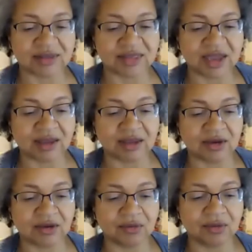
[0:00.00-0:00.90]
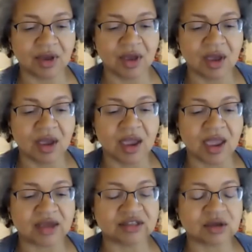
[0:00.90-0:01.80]
Thank you.
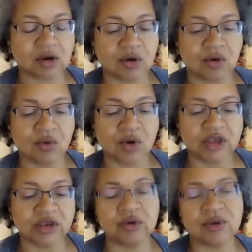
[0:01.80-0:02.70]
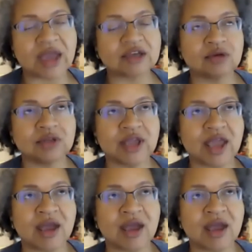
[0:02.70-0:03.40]
And so you actually